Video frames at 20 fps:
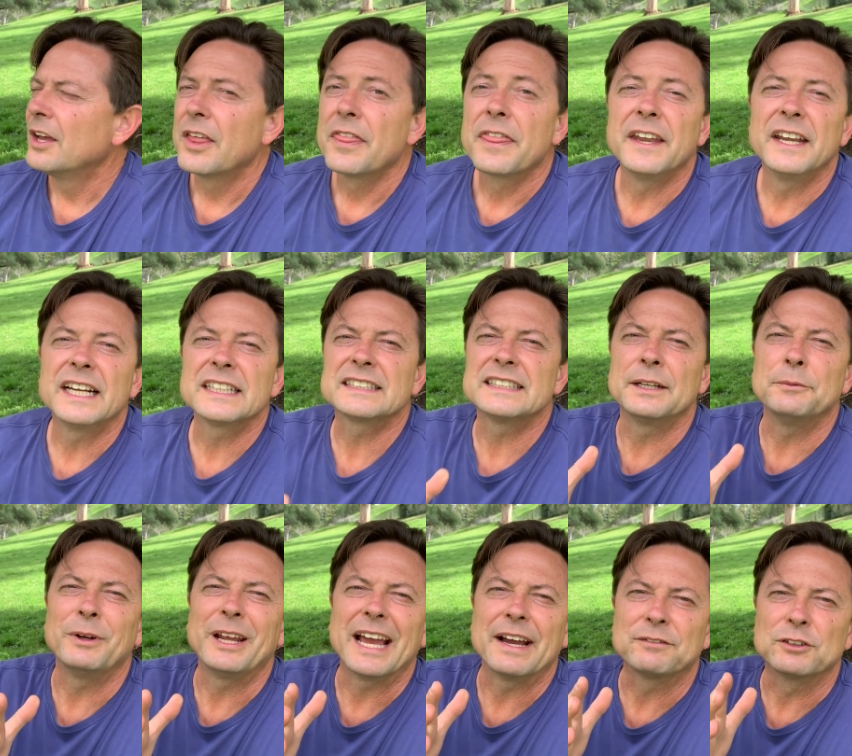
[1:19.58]
The next
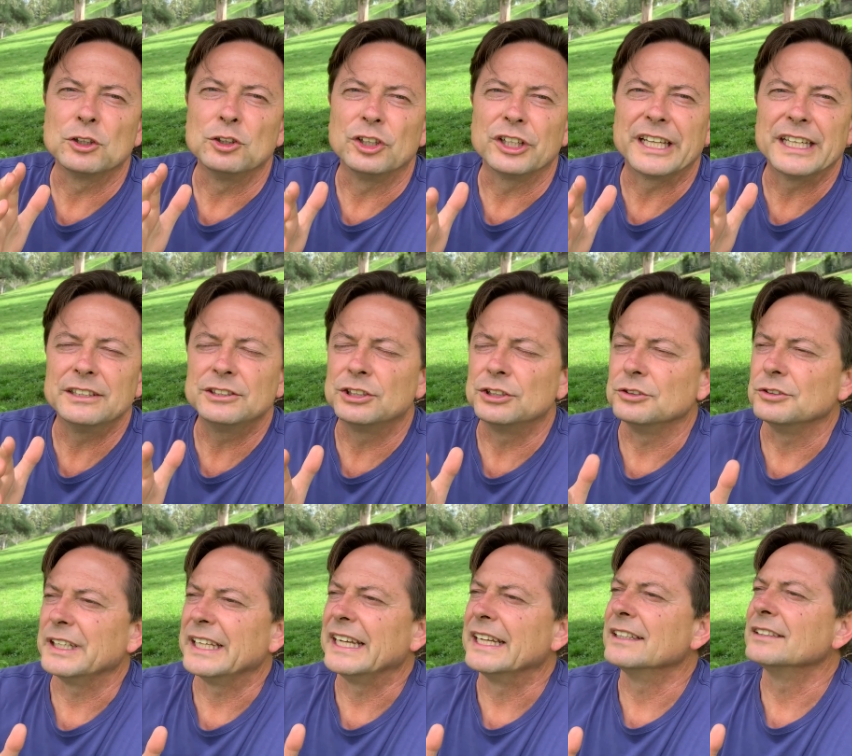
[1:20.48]
thing we have to look
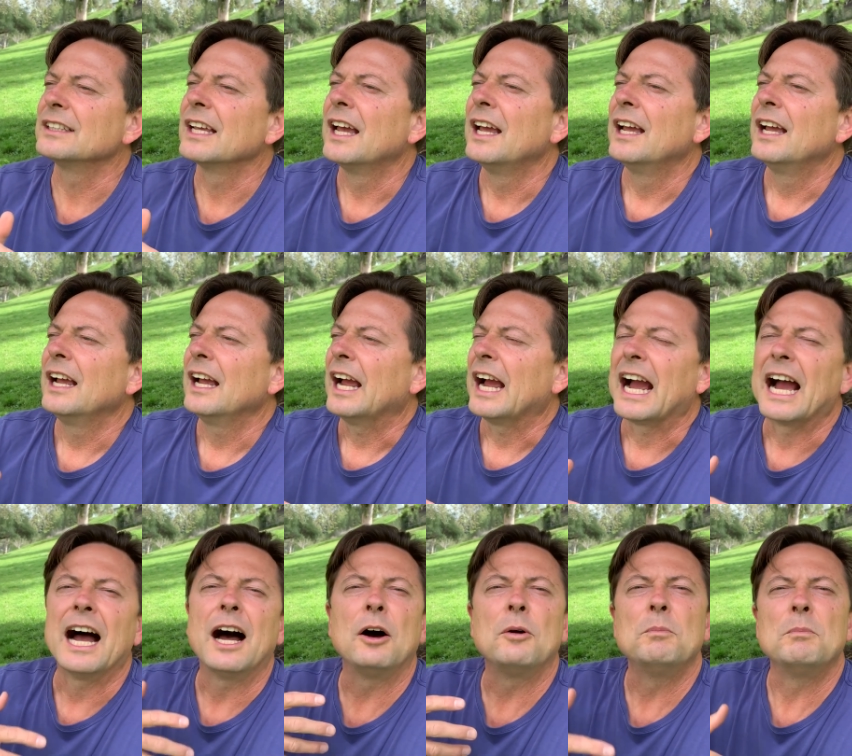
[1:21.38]
into is
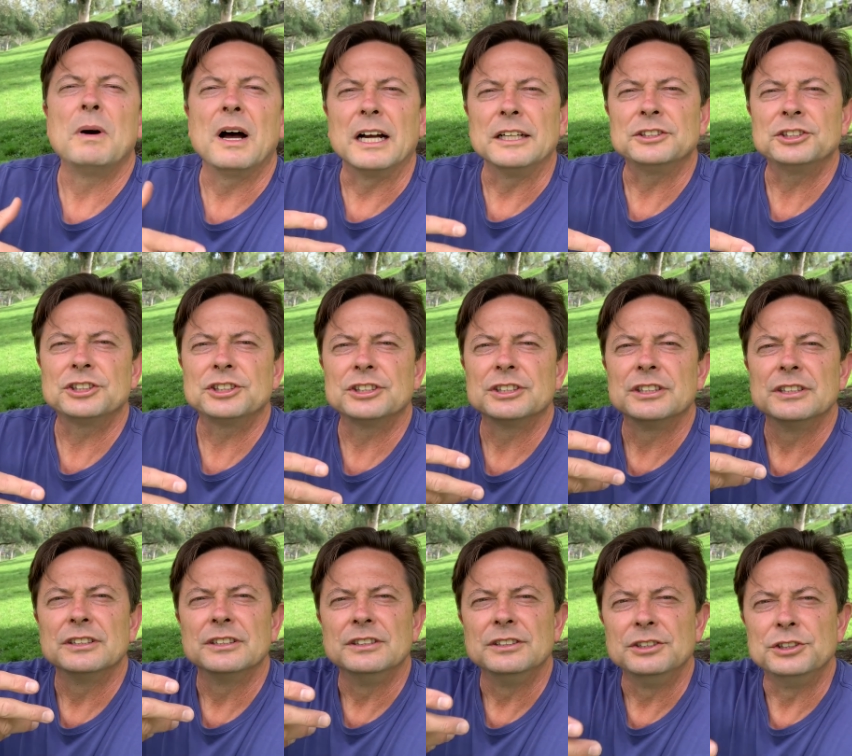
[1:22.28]
how much
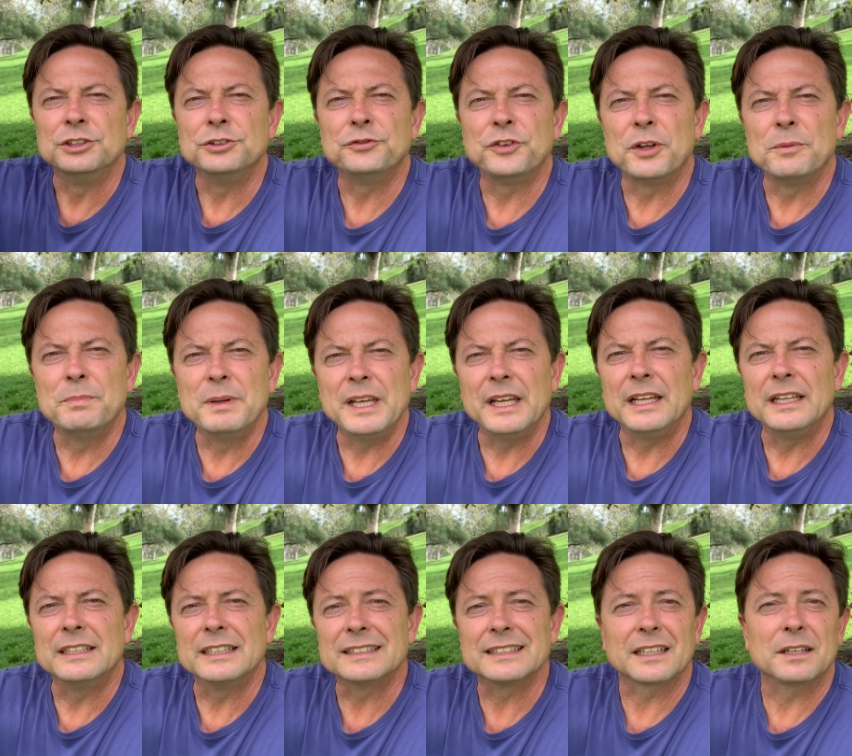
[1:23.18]

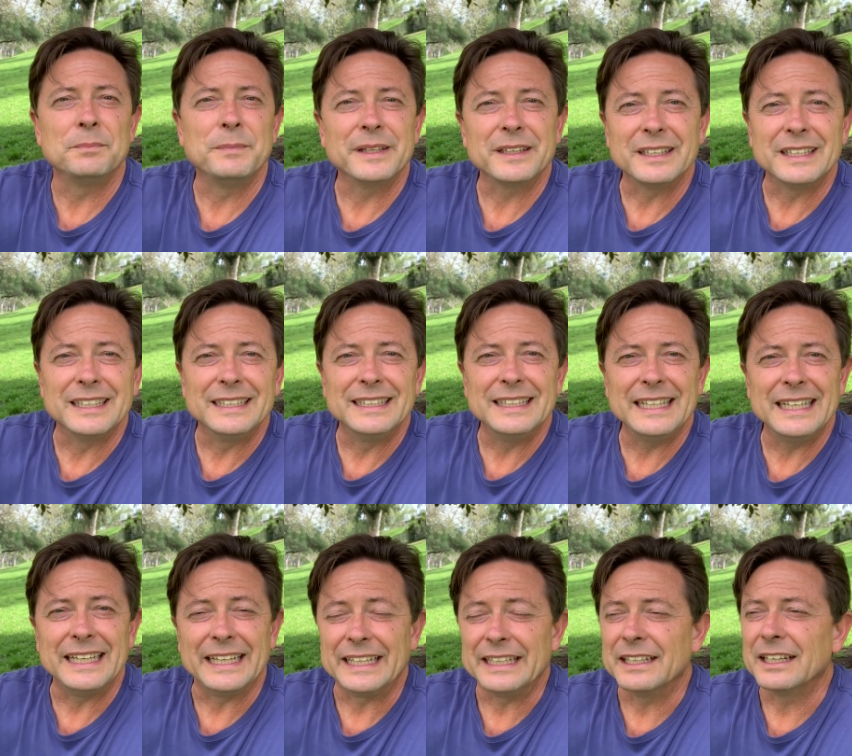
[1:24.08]
UVB does a chameleon
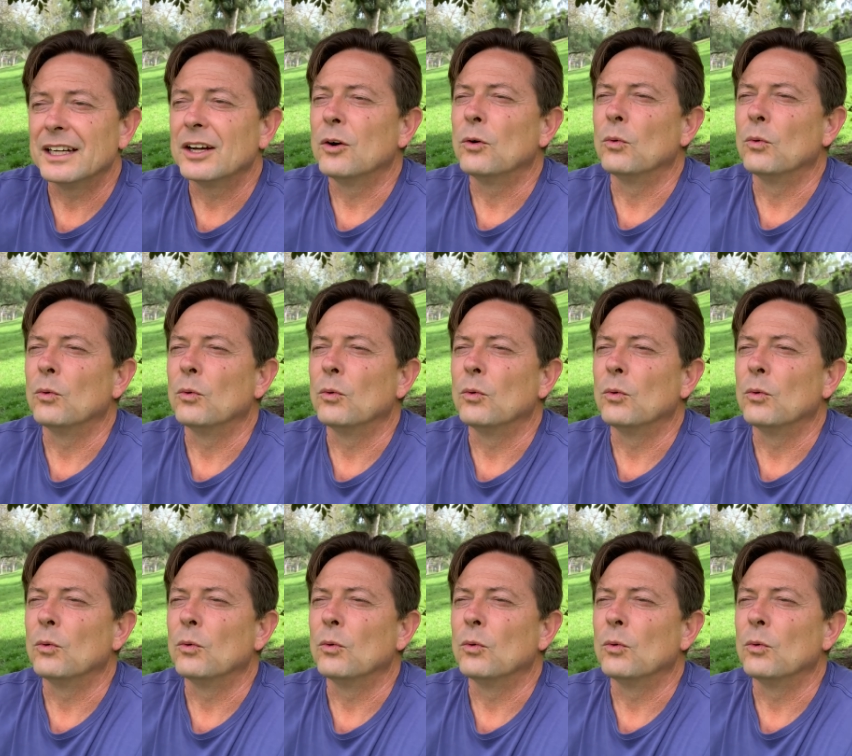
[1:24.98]
need?